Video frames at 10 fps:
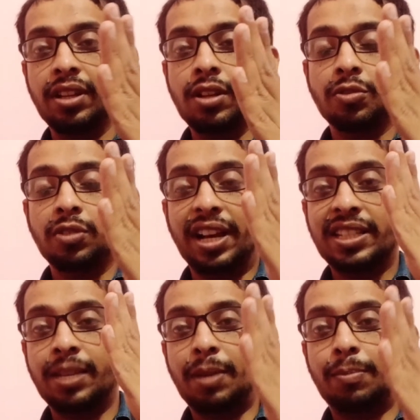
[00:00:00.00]
so
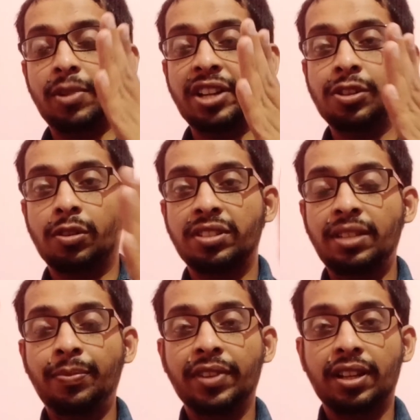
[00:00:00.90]
except applied
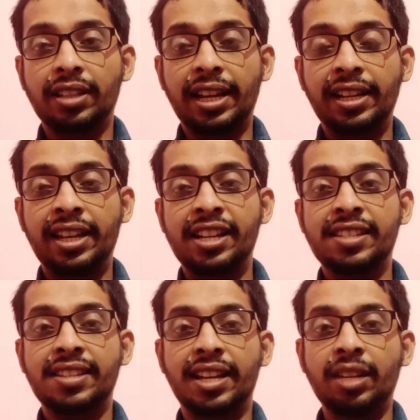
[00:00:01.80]
geology, the intake
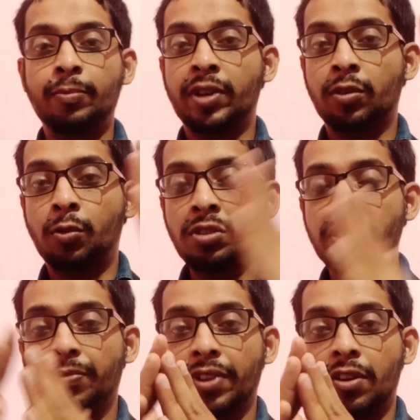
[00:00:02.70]
is 18 per course,
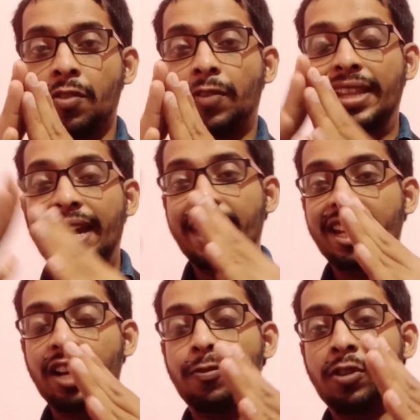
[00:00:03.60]
while the
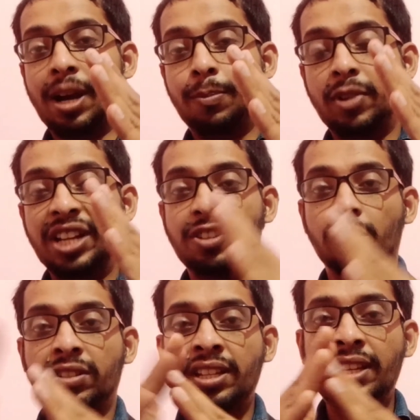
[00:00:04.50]
intake for applied
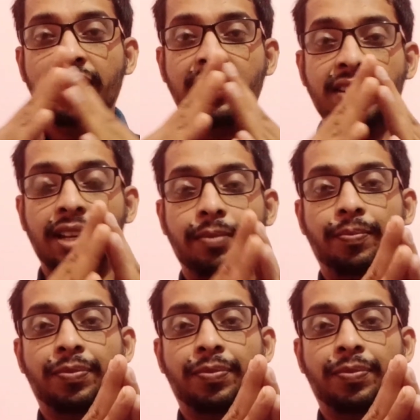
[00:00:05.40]
geology is 10.